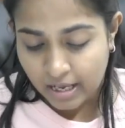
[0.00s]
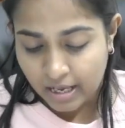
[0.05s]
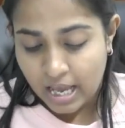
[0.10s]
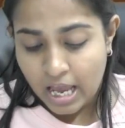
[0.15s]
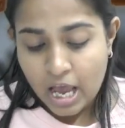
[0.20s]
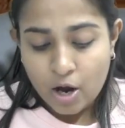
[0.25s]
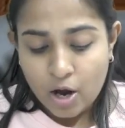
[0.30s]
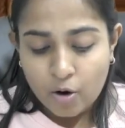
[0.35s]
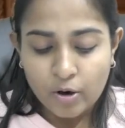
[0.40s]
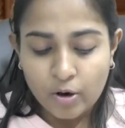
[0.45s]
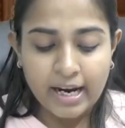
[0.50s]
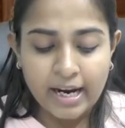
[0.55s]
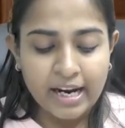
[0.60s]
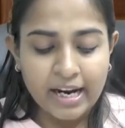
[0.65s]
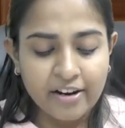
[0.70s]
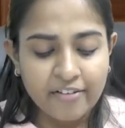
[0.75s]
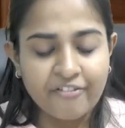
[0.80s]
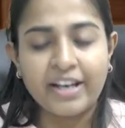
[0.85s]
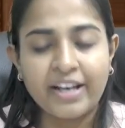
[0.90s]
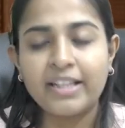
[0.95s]
Okay,
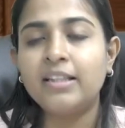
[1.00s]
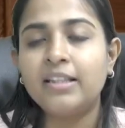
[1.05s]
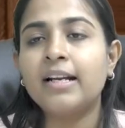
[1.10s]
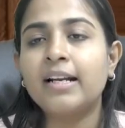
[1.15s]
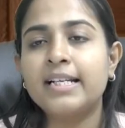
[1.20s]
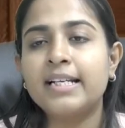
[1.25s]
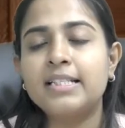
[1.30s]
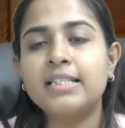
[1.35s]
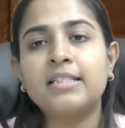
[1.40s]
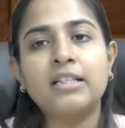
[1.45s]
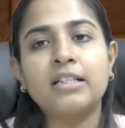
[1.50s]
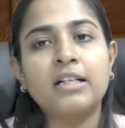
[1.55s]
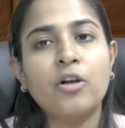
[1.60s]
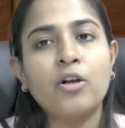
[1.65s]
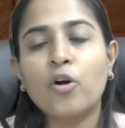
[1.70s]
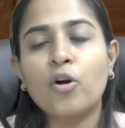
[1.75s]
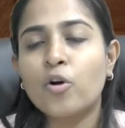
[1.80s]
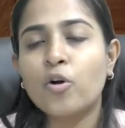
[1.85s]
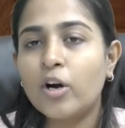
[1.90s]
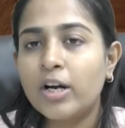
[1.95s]
whether registered or
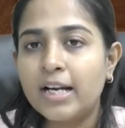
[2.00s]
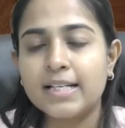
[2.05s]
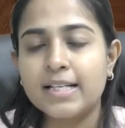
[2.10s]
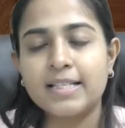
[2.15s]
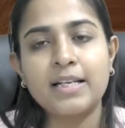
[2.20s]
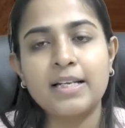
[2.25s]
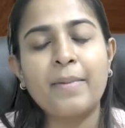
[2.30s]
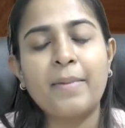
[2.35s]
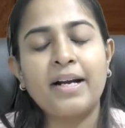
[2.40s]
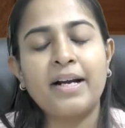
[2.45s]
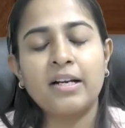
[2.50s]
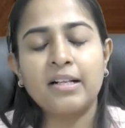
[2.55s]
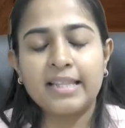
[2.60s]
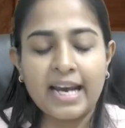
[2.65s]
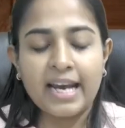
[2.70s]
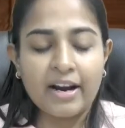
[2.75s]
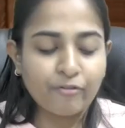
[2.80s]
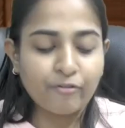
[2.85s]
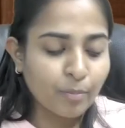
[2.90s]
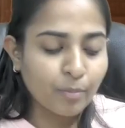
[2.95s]
not, doesn't matter. They have
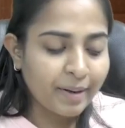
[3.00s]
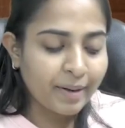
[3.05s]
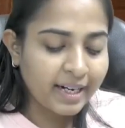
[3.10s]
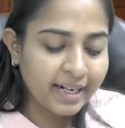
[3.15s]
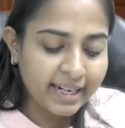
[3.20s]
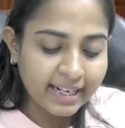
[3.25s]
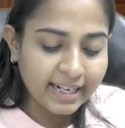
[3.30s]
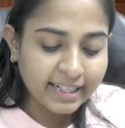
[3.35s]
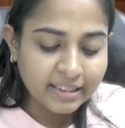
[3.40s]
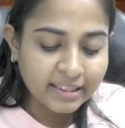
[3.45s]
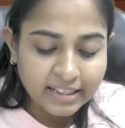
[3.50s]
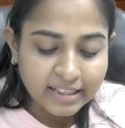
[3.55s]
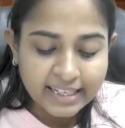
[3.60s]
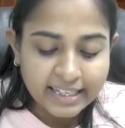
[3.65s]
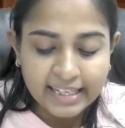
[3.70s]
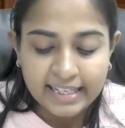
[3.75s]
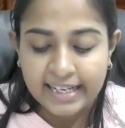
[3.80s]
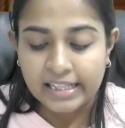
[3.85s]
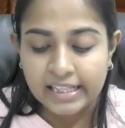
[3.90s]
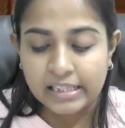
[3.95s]
to maintain the
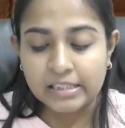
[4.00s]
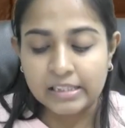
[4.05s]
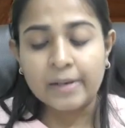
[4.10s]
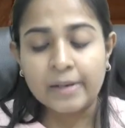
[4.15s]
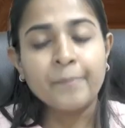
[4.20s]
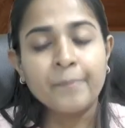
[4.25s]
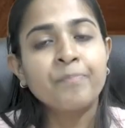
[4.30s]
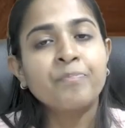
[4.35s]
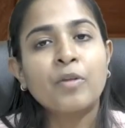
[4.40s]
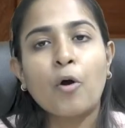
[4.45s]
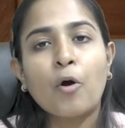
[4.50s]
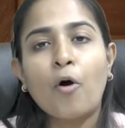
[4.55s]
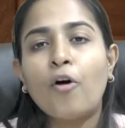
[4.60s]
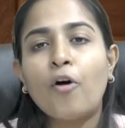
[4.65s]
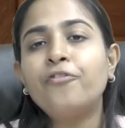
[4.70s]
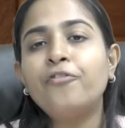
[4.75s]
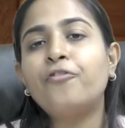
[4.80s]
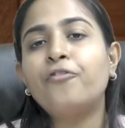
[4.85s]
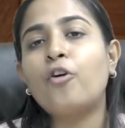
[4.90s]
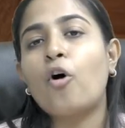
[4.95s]
details of
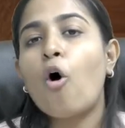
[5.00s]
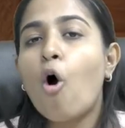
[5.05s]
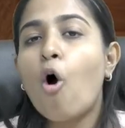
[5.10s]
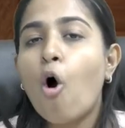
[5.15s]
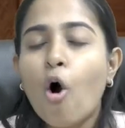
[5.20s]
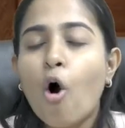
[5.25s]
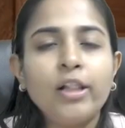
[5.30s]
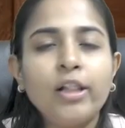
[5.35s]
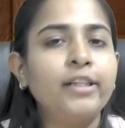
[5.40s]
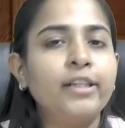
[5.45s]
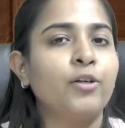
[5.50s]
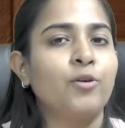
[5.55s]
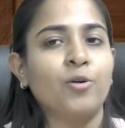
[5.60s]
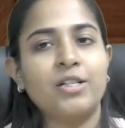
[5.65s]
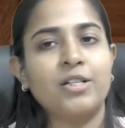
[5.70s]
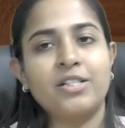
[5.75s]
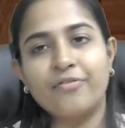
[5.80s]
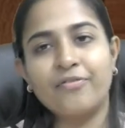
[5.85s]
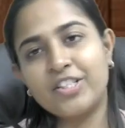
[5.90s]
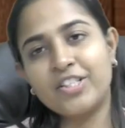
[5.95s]
all the goods
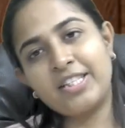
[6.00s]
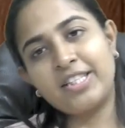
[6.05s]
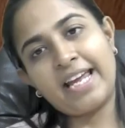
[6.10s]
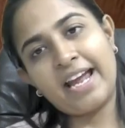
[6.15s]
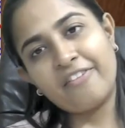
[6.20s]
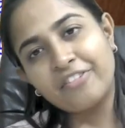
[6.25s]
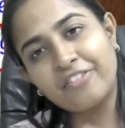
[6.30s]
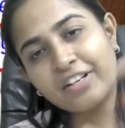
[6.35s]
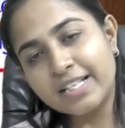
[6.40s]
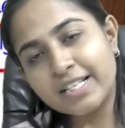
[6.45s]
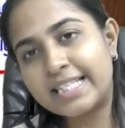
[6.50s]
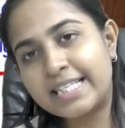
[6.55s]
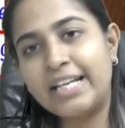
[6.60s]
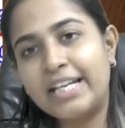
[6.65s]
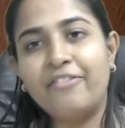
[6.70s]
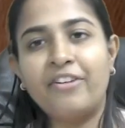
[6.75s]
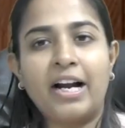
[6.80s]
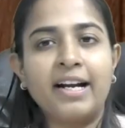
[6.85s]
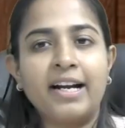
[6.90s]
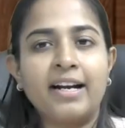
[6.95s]
which they have received
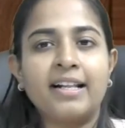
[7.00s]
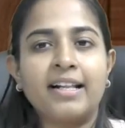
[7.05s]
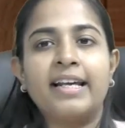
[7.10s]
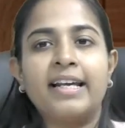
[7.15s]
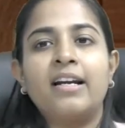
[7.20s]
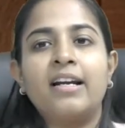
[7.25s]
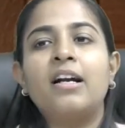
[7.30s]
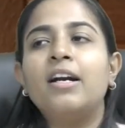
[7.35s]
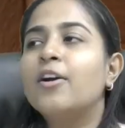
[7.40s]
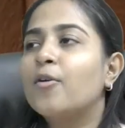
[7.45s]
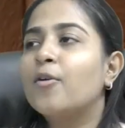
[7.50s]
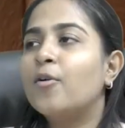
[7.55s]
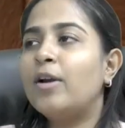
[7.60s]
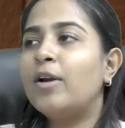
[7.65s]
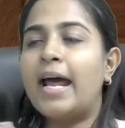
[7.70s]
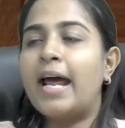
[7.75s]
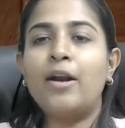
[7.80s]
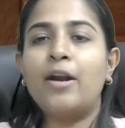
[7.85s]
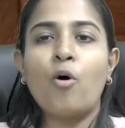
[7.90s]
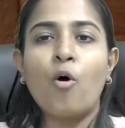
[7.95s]
under their control and
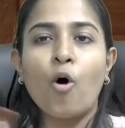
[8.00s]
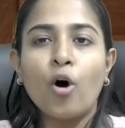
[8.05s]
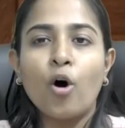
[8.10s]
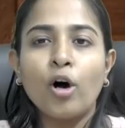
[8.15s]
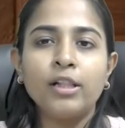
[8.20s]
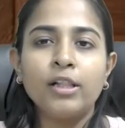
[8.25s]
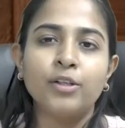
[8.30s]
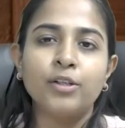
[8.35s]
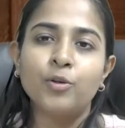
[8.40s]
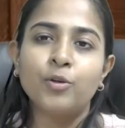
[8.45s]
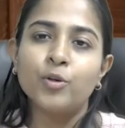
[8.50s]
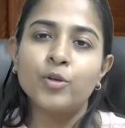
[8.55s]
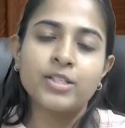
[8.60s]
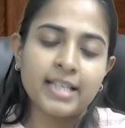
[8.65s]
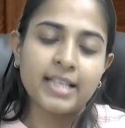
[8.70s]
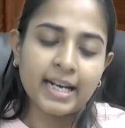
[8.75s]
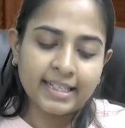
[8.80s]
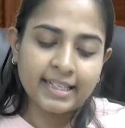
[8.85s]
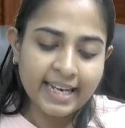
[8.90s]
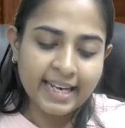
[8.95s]
all the goods that
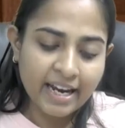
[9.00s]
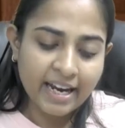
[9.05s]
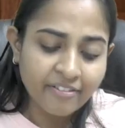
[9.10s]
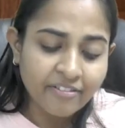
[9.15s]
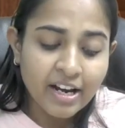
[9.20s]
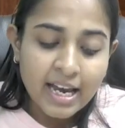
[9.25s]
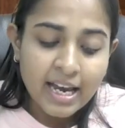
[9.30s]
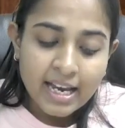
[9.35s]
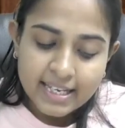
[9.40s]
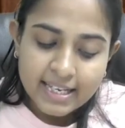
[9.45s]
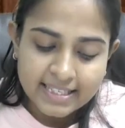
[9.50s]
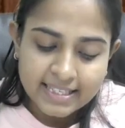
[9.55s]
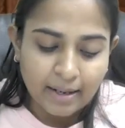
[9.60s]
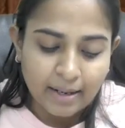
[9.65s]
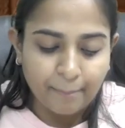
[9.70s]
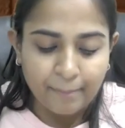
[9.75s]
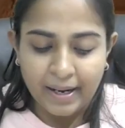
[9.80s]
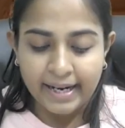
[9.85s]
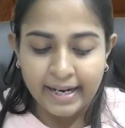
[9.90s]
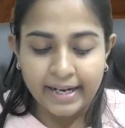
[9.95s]
they have
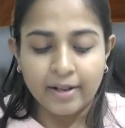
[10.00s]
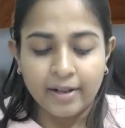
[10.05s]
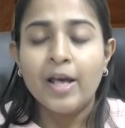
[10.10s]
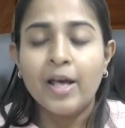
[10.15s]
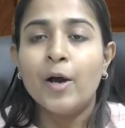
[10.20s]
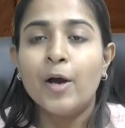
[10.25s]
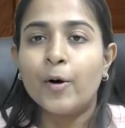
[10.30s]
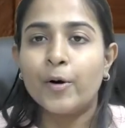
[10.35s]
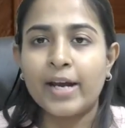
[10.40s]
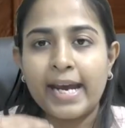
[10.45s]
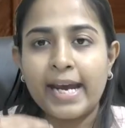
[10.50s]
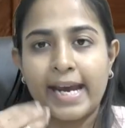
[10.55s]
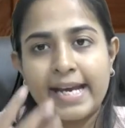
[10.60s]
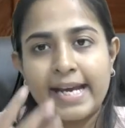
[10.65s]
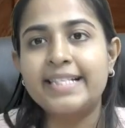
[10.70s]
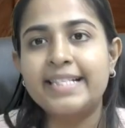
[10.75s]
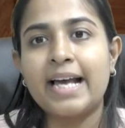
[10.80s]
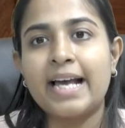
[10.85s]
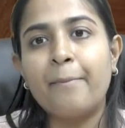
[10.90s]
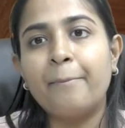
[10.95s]
supplied. Okay,
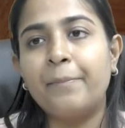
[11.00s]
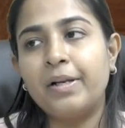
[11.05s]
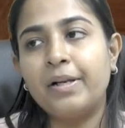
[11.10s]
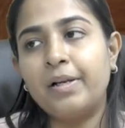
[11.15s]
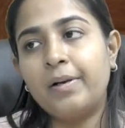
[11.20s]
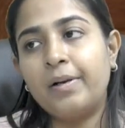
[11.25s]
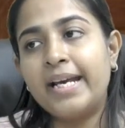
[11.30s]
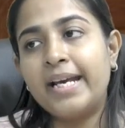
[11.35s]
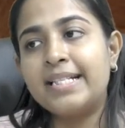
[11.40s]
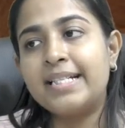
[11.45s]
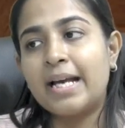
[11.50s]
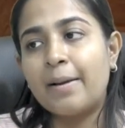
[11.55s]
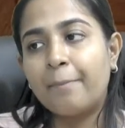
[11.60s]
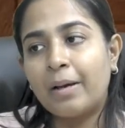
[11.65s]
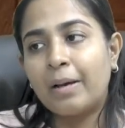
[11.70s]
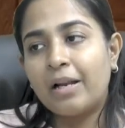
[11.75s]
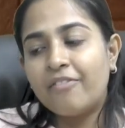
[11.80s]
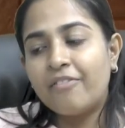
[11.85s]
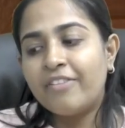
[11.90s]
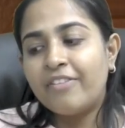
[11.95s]
example,
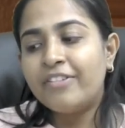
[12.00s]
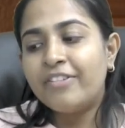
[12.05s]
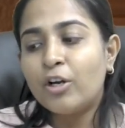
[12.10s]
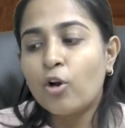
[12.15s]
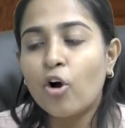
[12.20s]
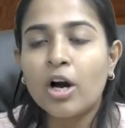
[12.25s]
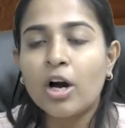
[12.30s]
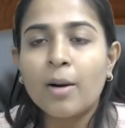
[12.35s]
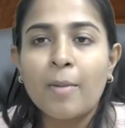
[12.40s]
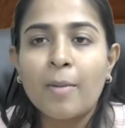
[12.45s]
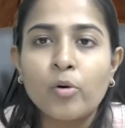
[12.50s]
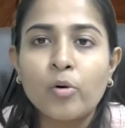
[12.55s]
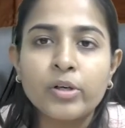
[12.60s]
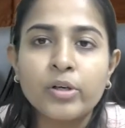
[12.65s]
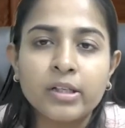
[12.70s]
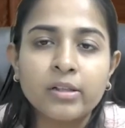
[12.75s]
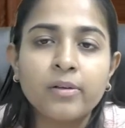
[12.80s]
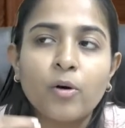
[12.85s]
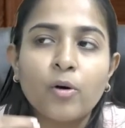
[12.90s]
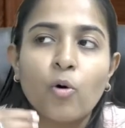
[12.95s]
when we talk about a
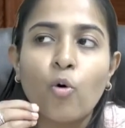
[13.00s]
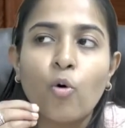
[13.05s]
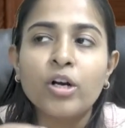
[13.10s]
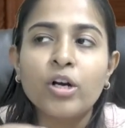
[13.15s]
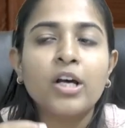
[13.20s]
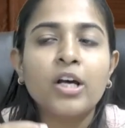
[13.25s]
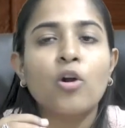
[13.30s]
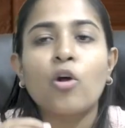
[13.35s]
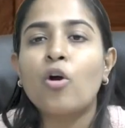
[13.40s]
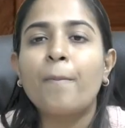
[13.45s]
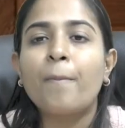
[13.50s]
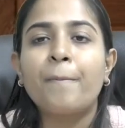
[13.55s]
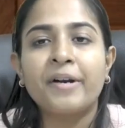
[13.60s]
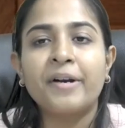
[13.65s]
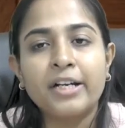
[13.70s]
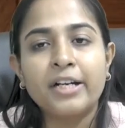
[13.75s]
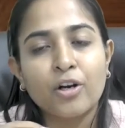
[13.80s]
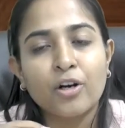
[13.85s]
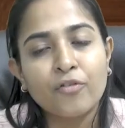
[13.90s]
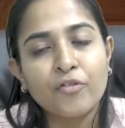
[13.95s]
owner or operator
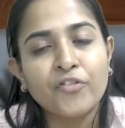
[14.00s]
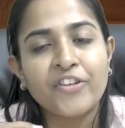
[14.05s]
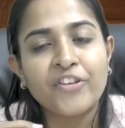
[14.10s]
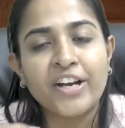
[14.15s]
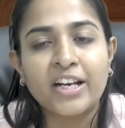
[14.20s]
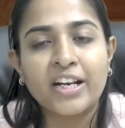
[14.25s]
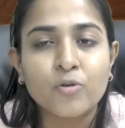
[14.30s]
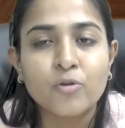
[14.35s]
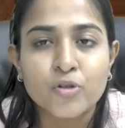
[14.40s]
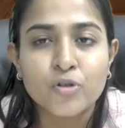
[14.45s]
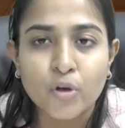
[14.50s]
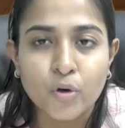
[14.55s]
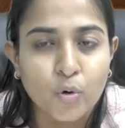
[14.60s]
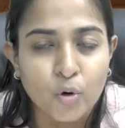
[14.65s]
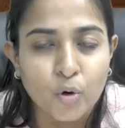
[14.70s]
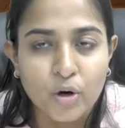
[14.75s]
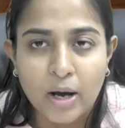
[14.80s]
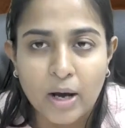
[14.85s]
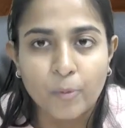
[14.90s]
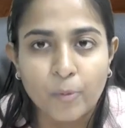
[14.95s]
of a warehouse or
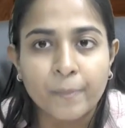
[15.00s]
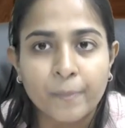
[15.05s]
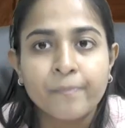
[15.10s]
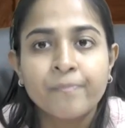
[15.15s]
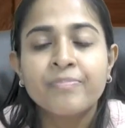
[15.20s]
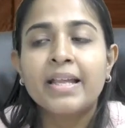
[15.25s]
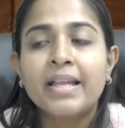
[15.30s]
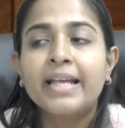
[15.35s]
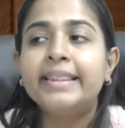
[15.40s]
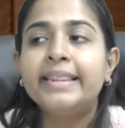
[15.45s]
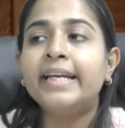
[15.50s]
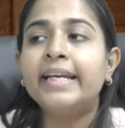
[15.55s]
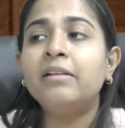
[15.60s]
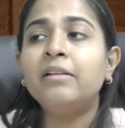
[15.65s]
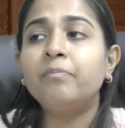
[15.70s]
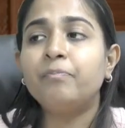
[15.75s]
godown, then